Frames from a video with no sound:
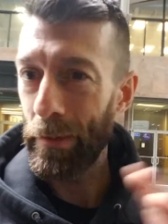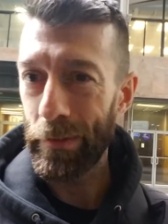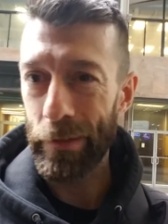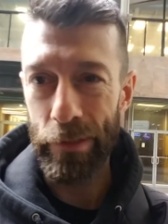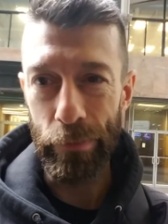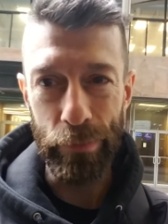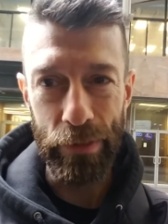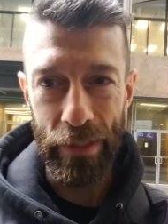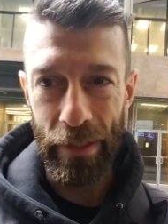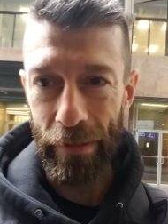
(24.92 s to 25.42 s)

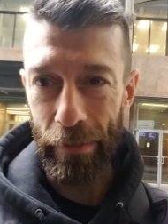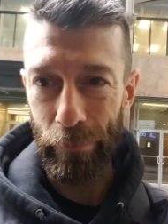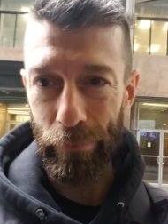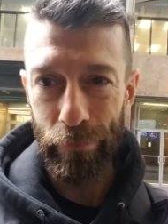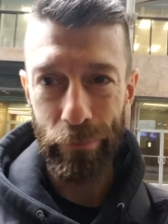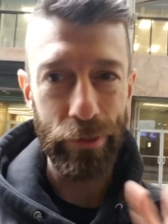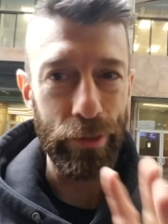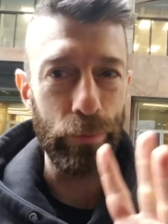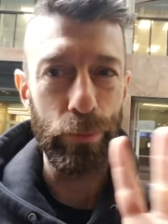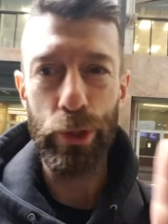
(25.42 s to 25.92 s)
some tip,
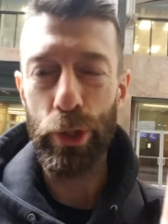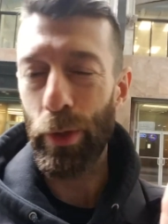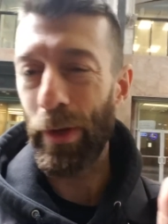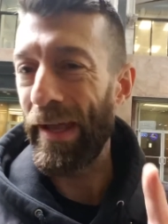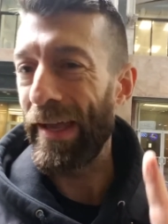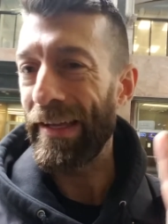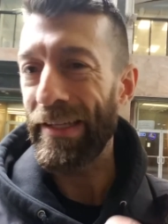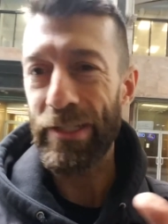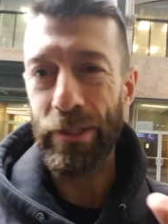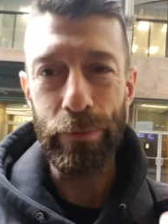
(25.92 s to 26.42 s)
some
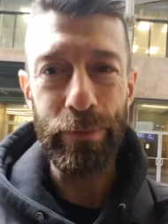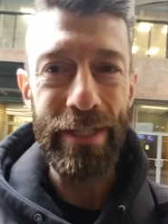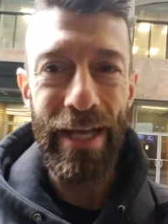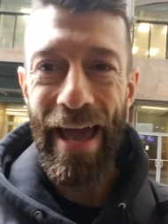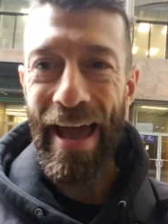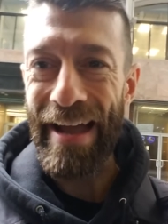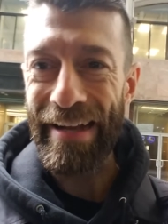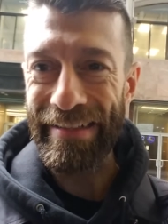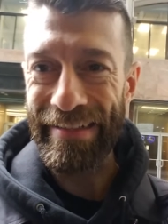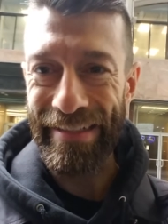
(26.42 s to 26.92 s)
trick, some
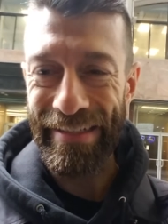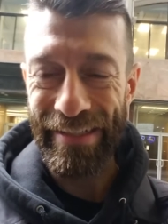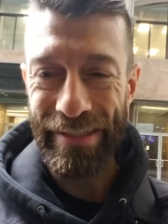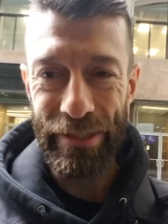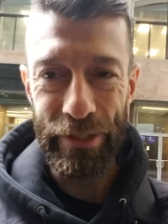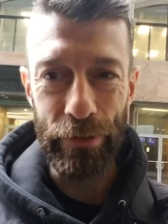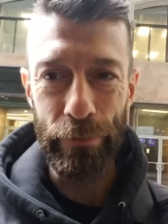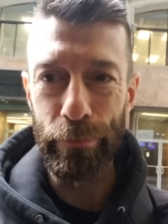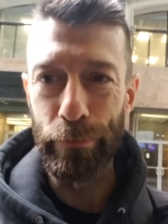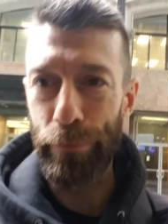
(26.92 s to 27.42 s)
tactic,
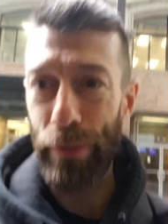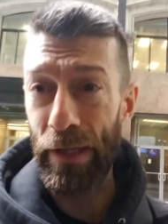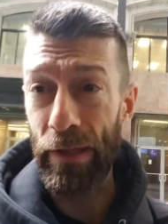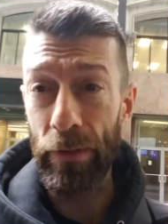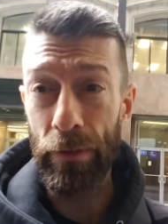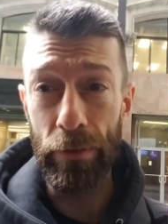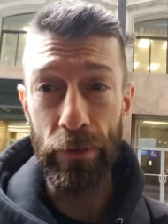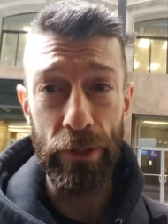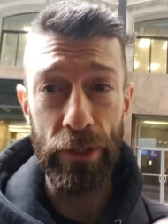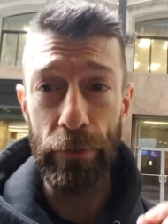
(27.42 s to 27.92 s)
some
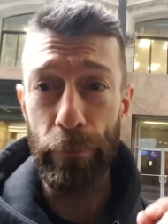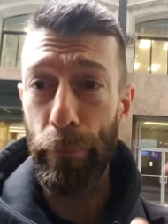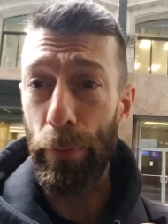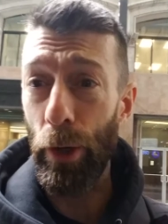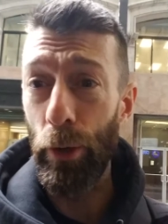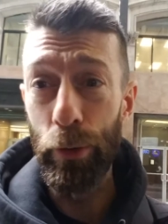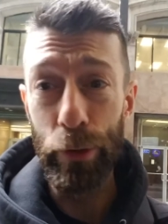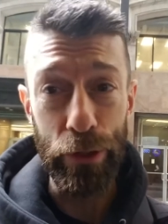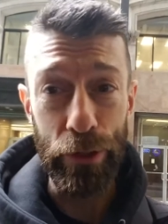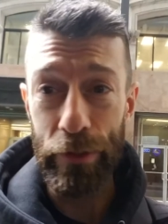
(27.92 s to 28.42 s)
pill, some
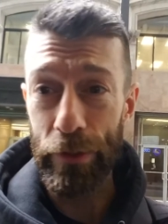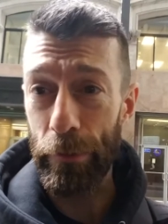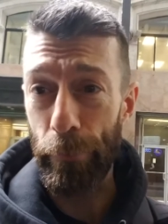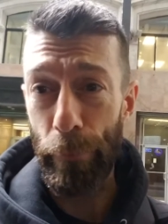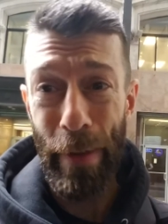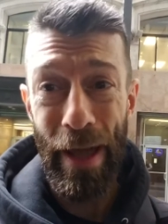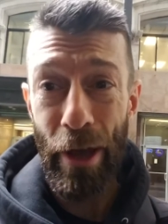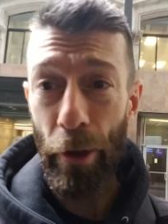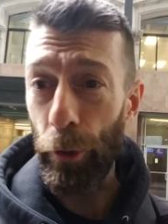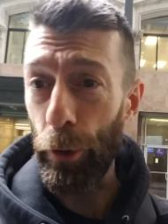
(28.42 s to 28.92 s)
potion,
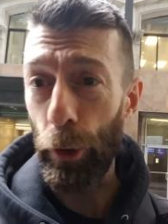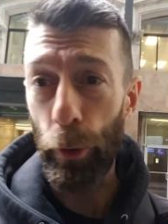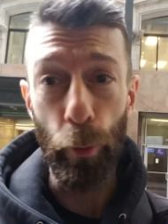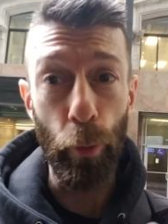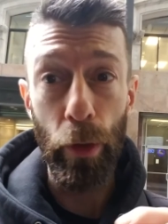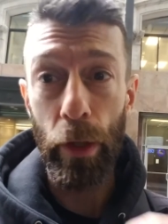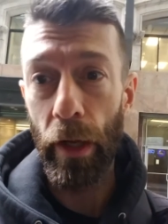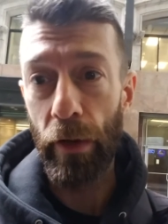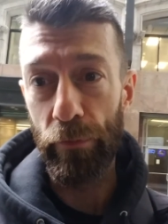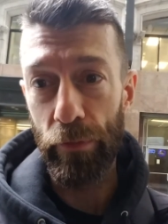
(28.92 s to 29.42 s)
powder,
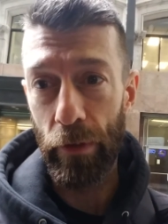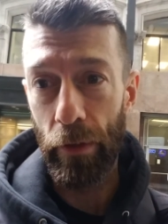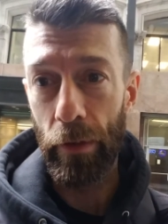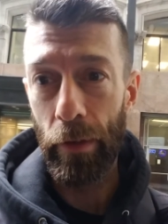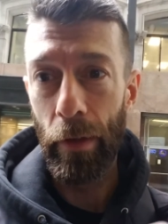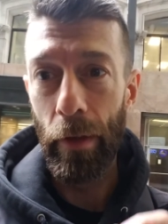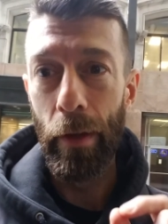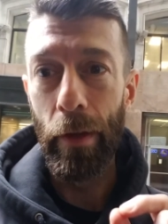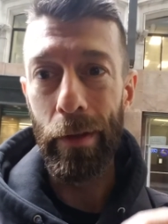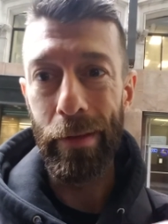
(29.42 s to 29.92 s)
whatever
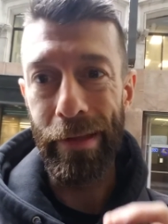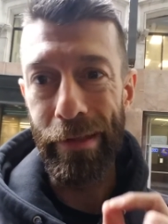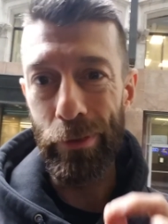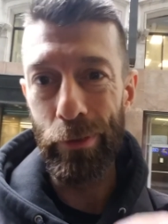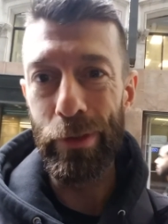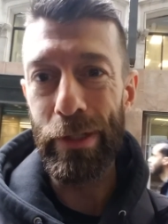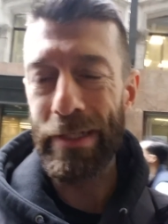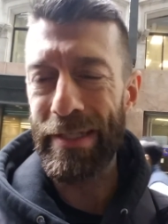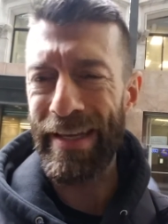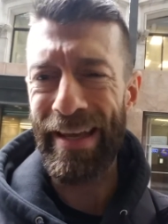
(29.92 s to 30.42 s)
you
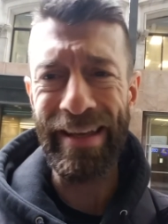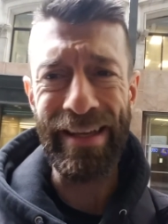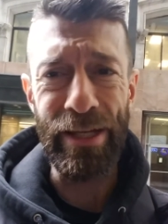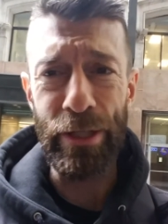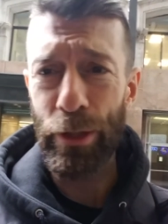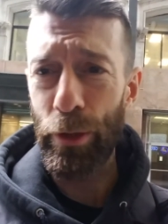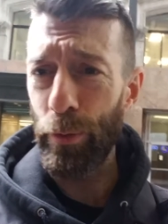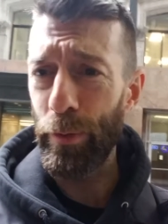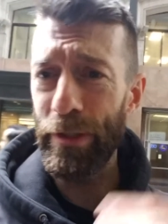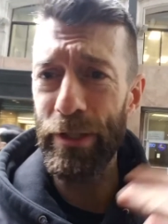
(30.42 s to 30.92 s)
could take and
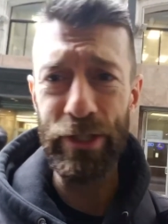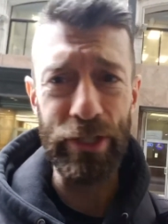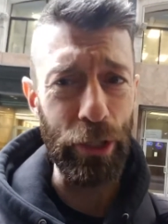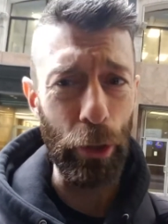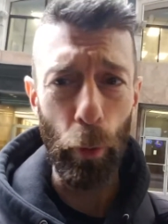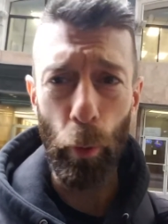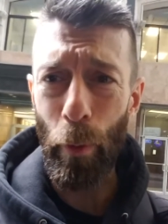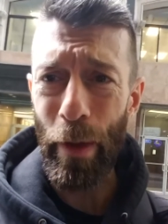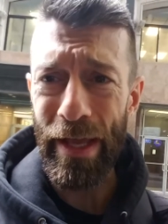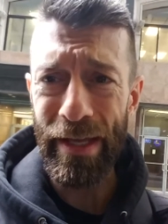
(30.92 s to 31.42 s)
you were just
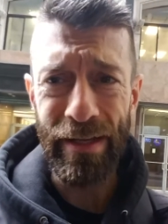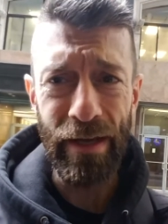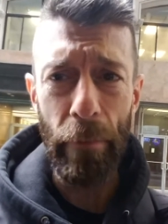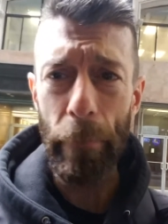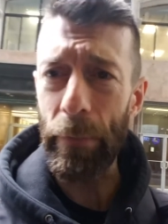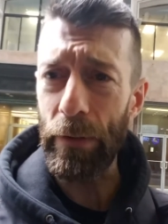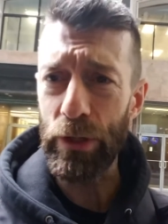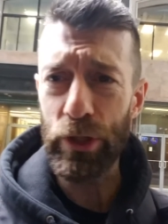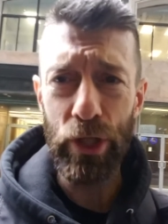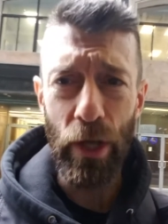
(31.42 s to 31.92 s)
going to wake up
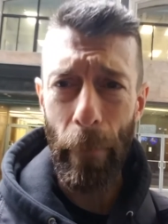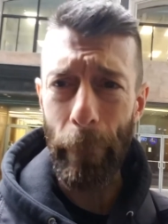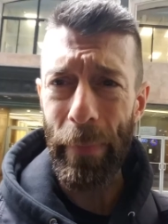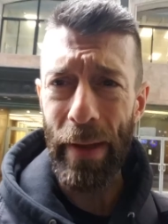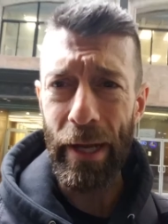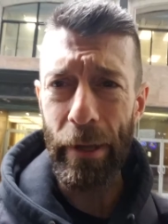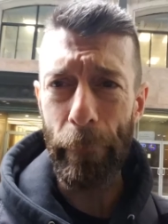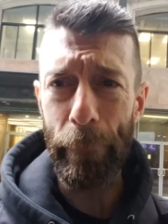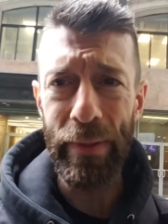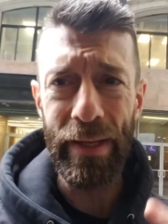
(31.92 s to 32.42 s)
and jump
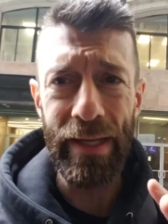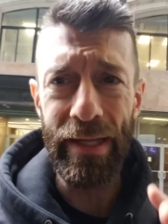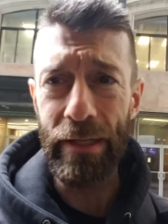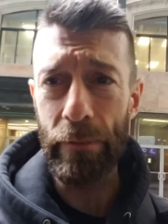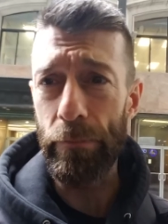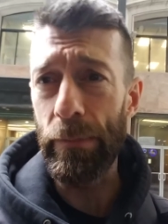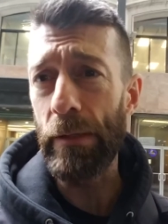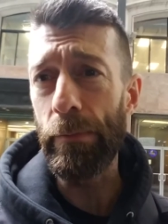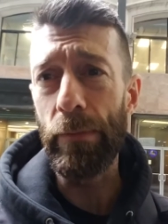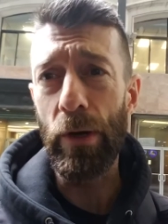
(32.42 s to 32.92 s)
out of bed
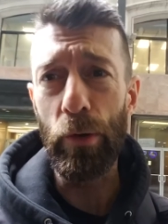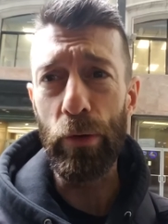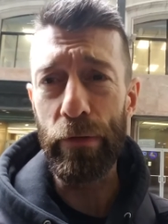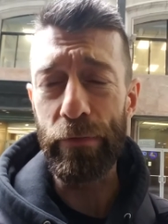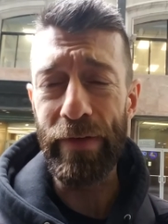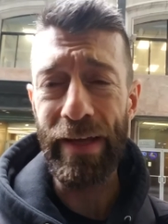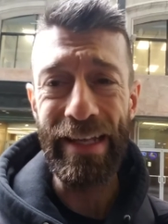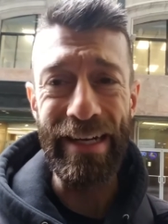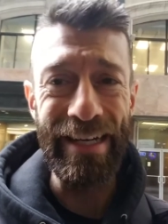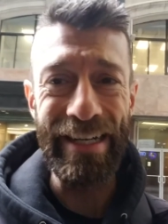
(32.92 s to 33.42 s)
and be
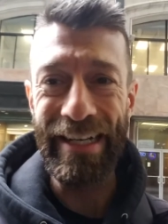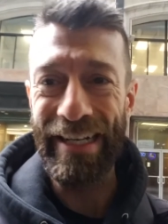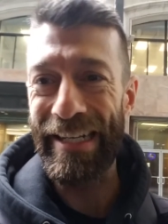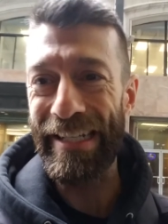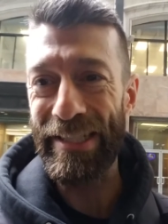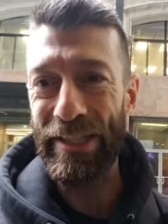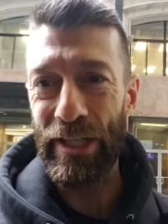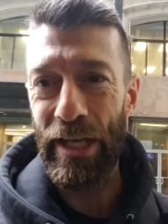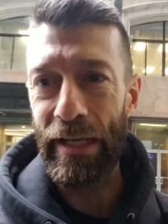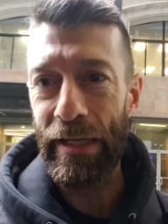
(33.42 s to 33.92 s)
motivated and
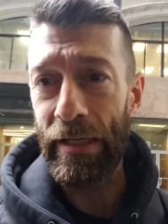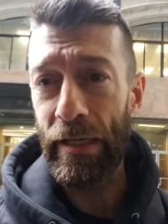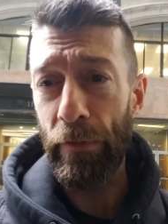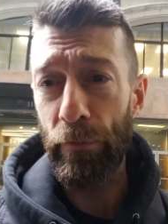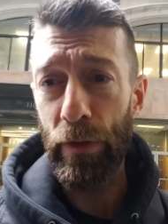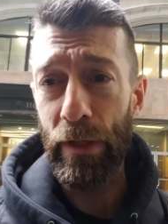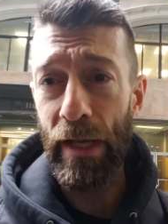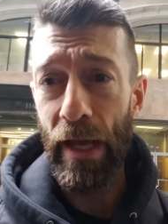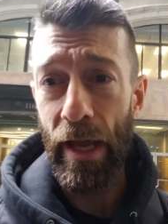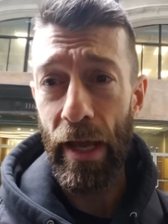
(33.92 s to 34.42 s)
excited
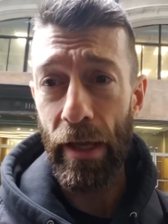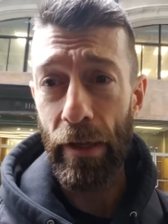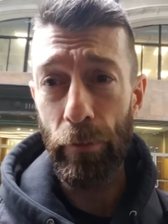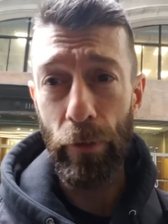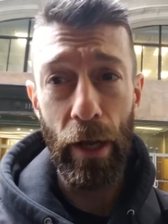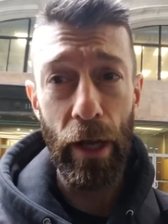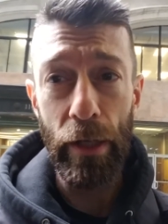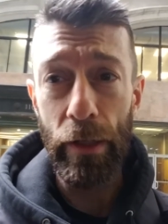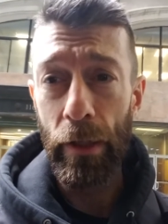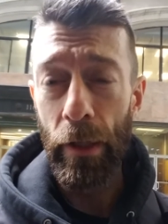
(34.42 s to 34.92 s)
every day,
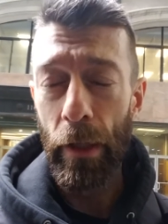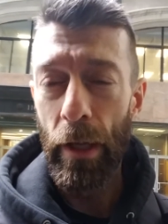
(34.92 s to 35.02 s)
right?